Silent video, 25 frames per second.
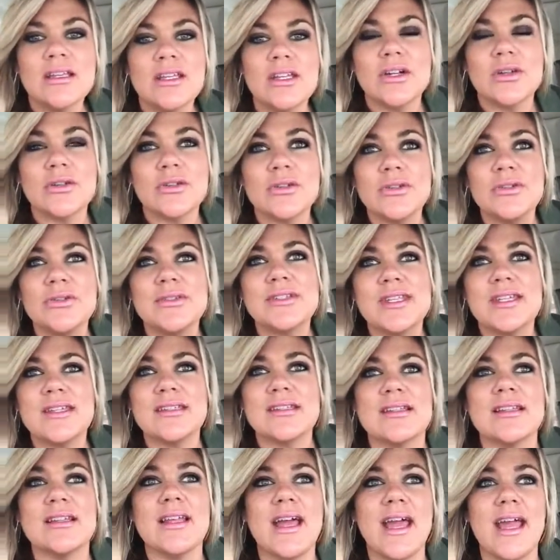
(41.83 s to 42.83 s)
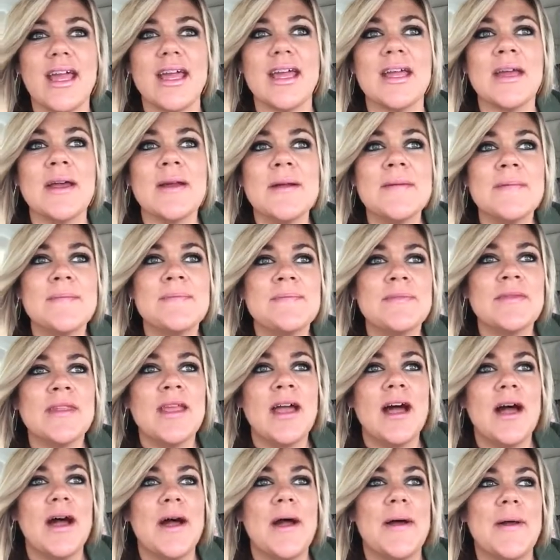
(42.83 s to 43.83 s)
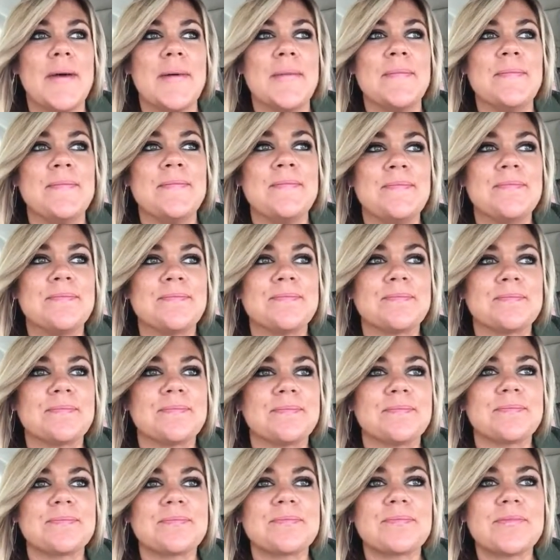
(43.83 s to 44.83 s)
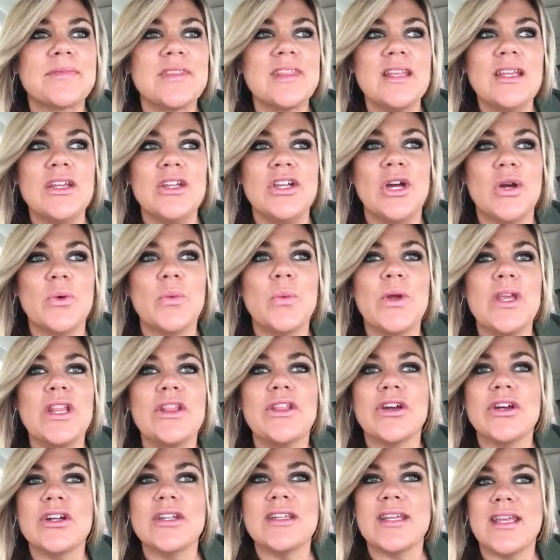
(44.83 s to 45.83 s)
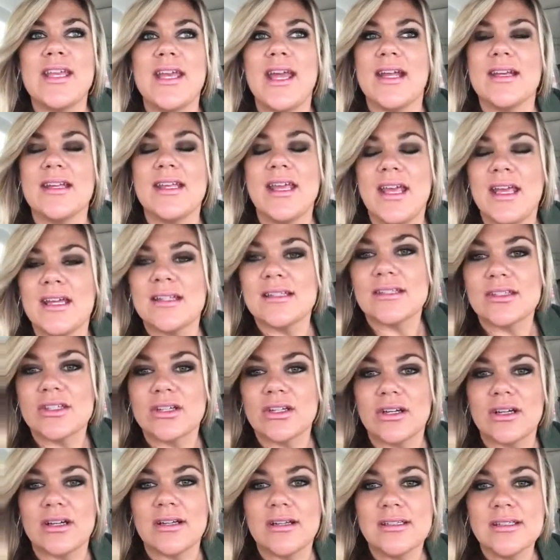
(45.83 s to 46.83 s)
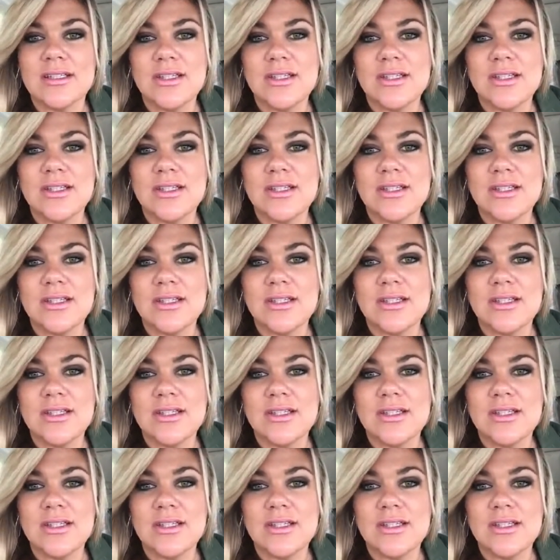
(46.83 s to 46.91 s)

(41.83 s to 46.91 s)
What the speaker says: lose his leg. We learned that he had cancer